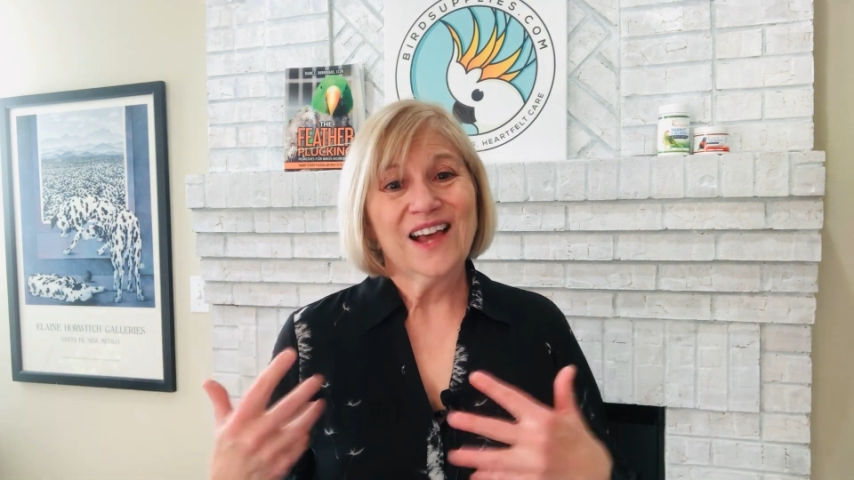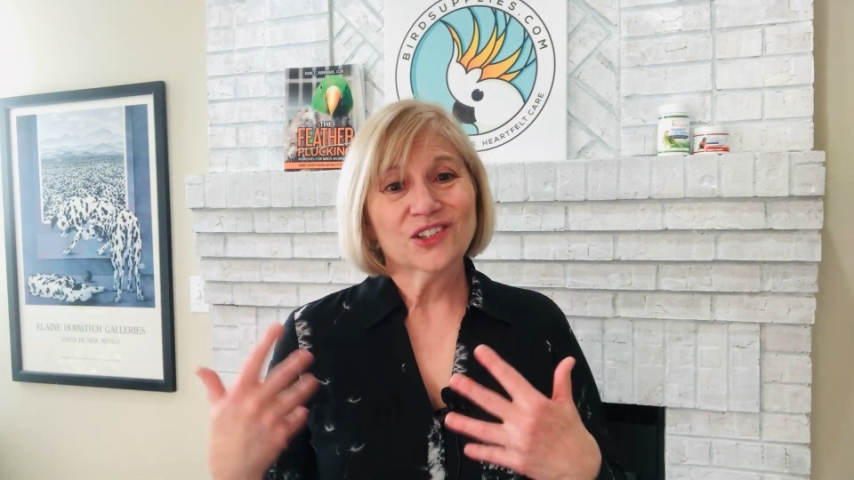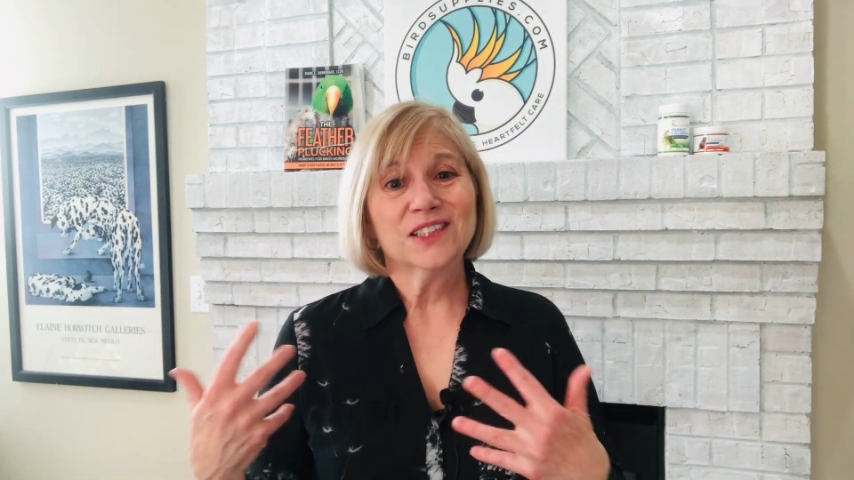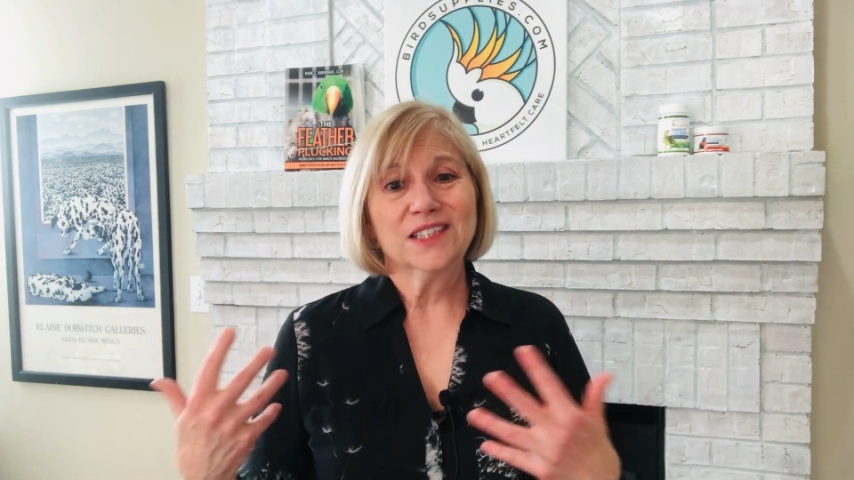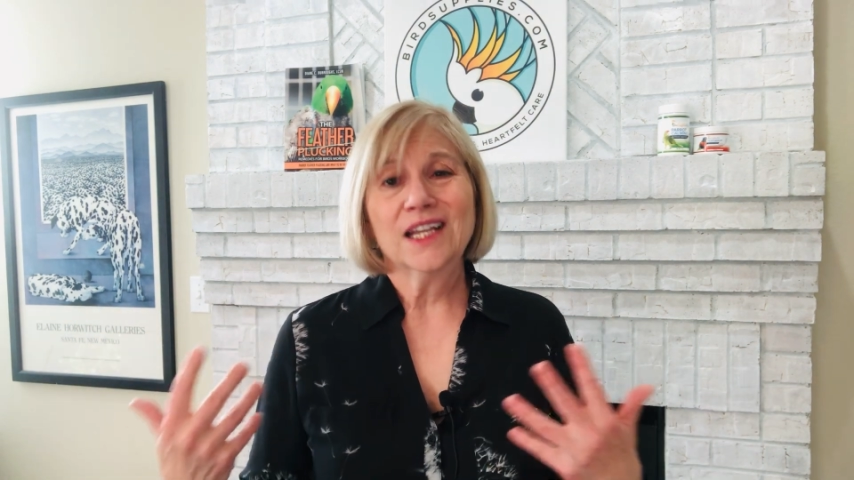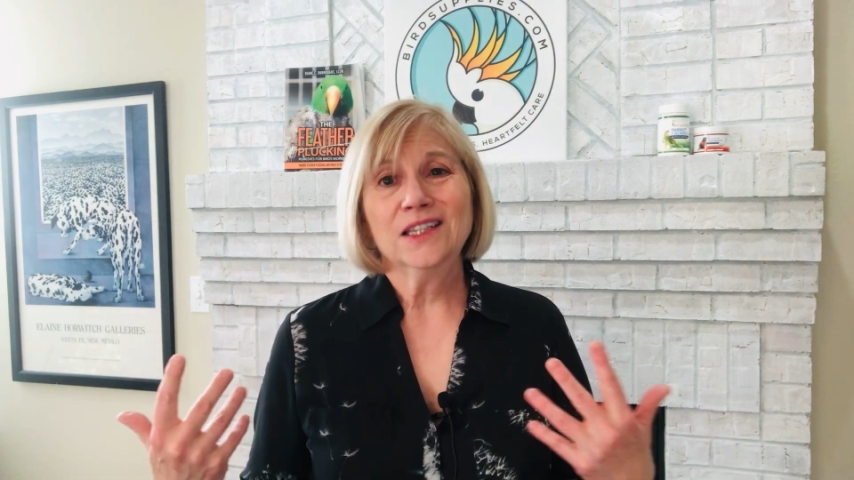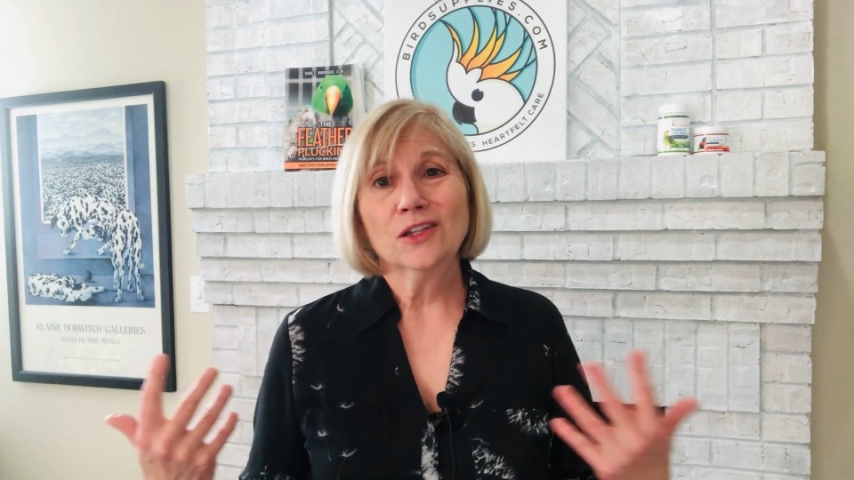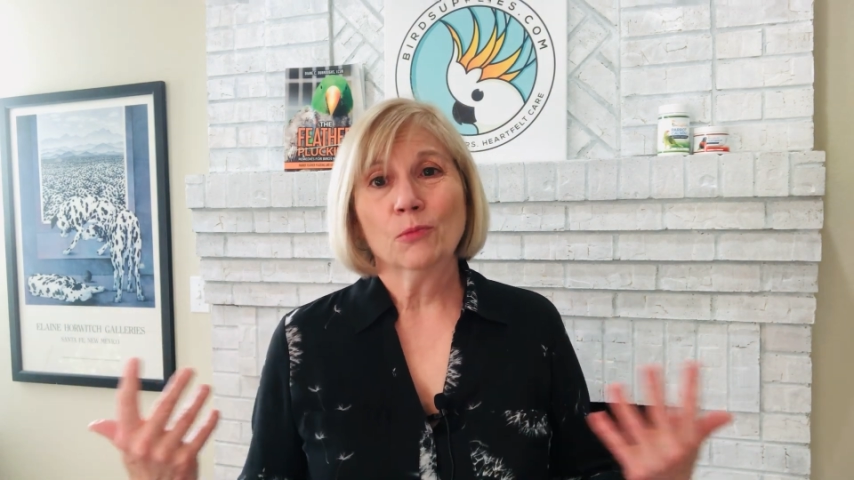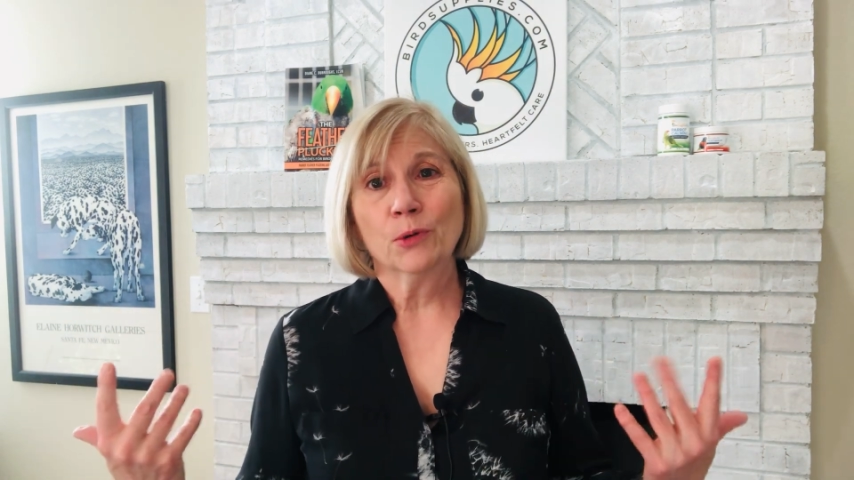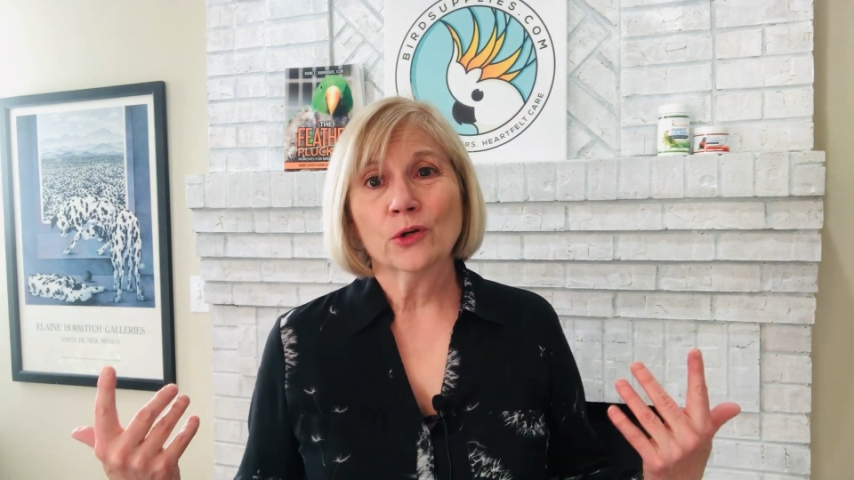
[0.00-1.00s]
actually take
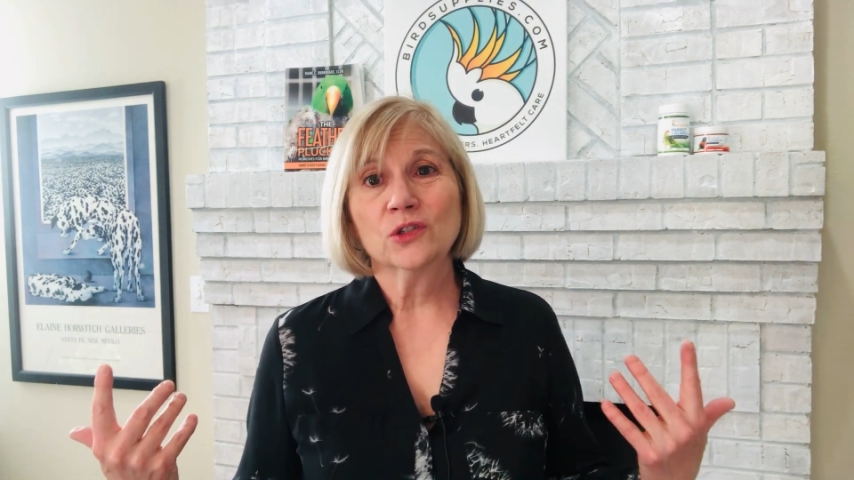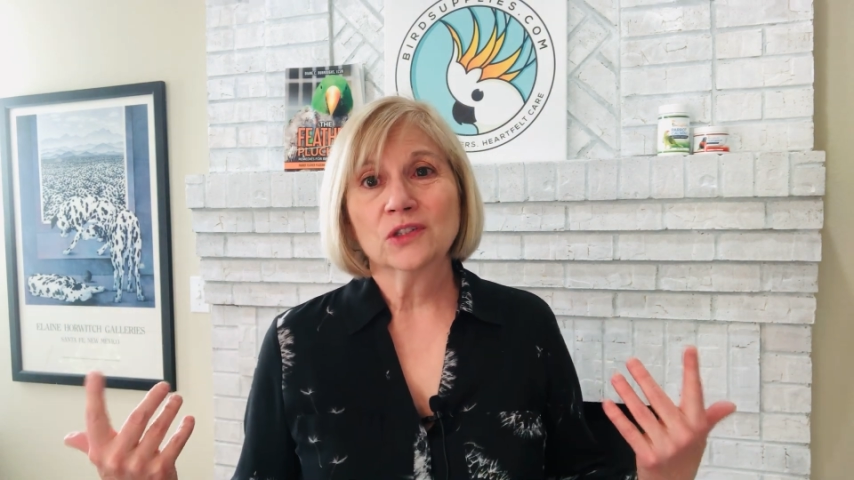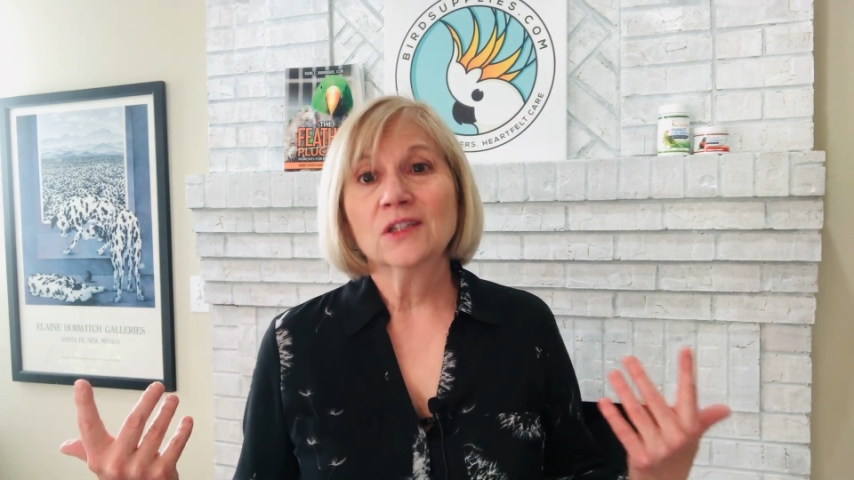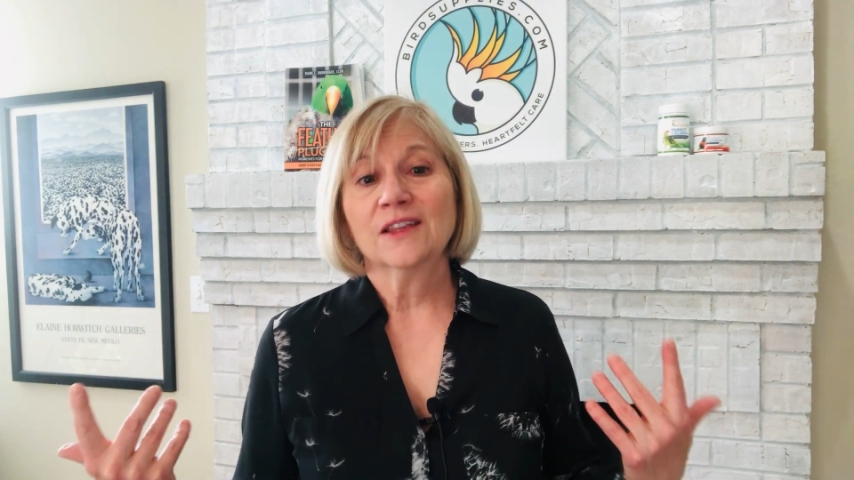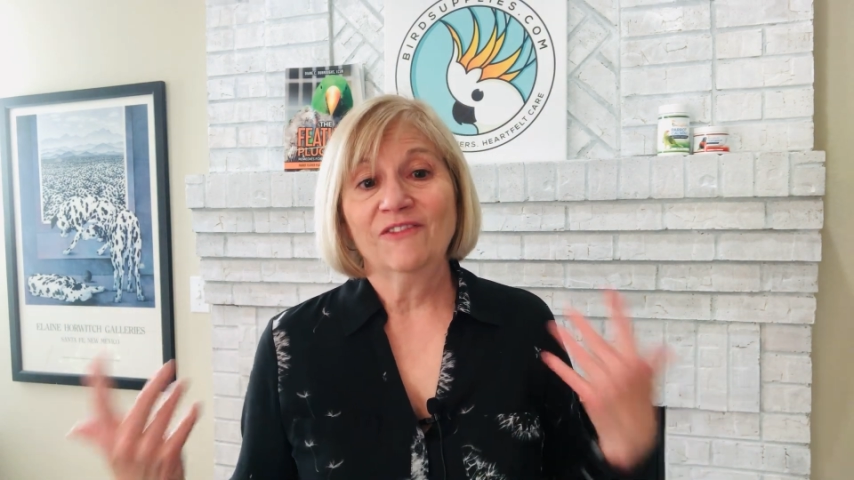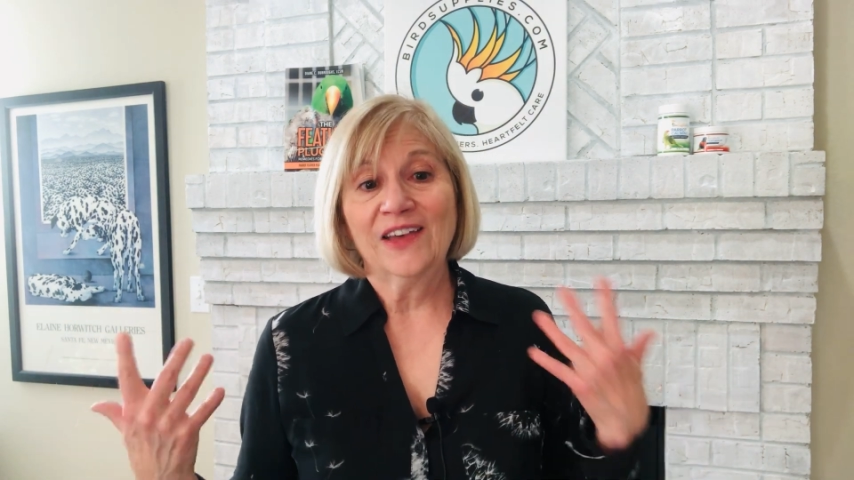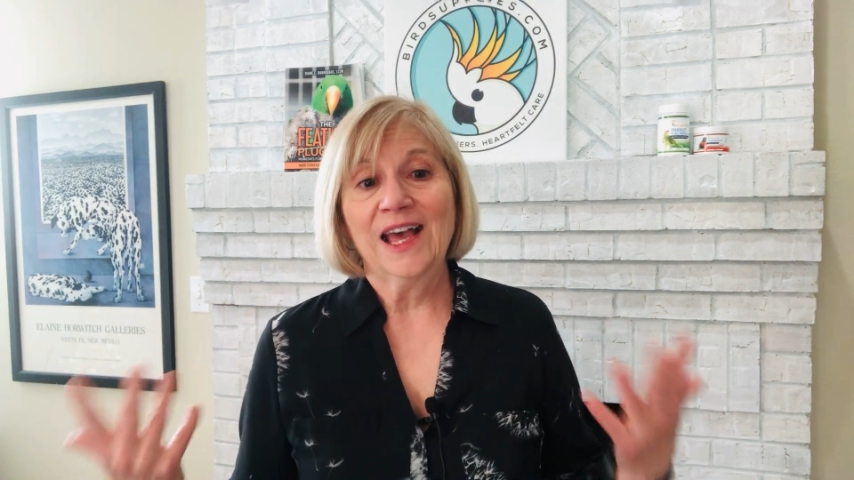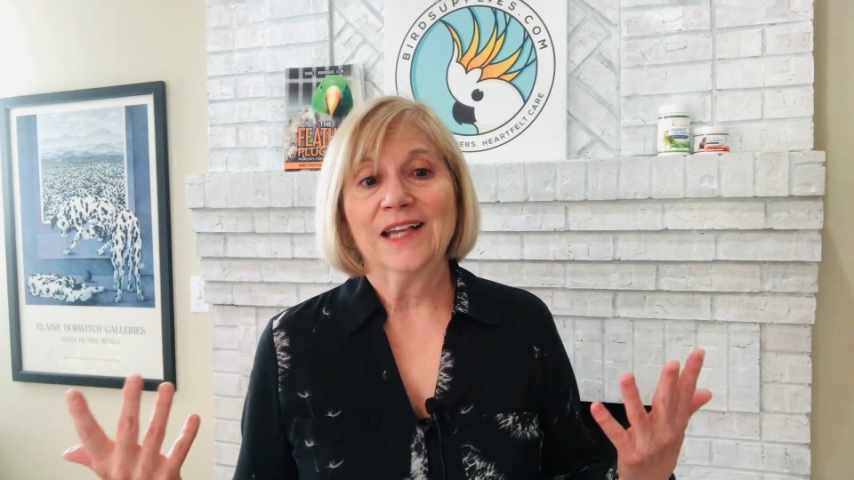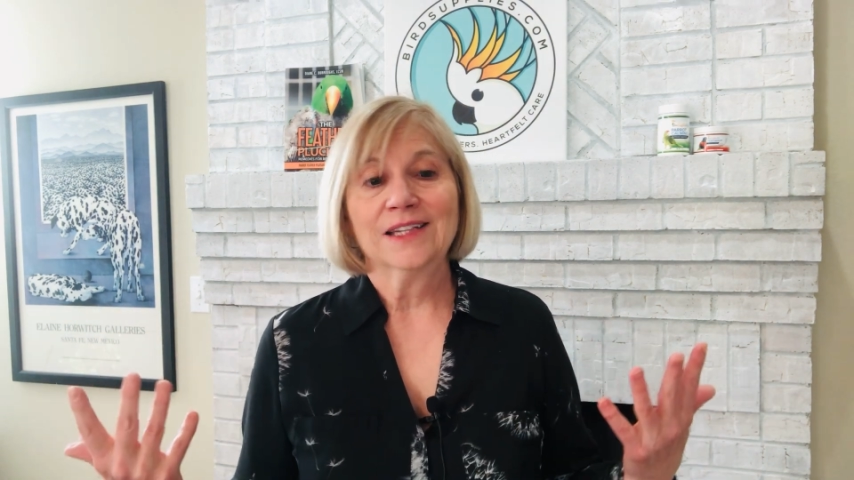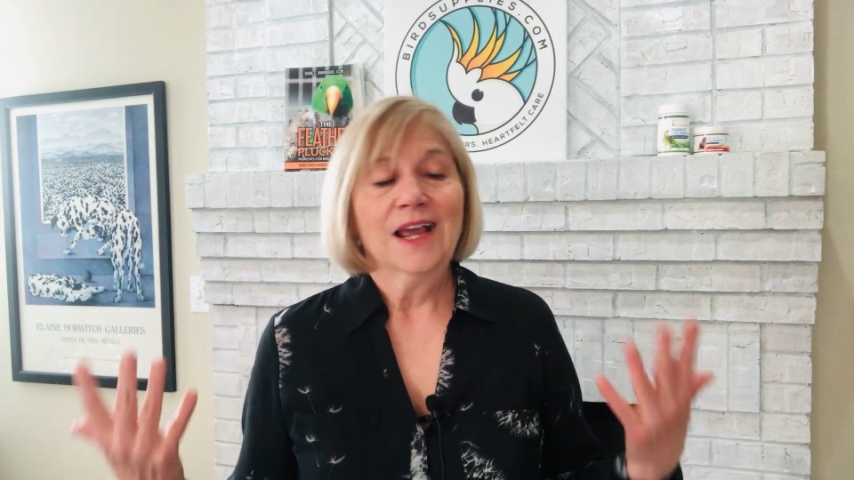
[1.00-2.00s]
their birds to the
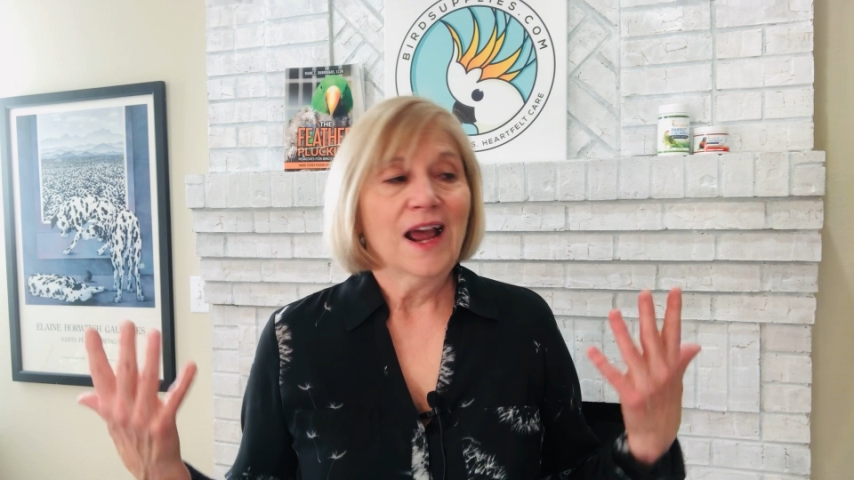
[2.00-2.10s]
vet.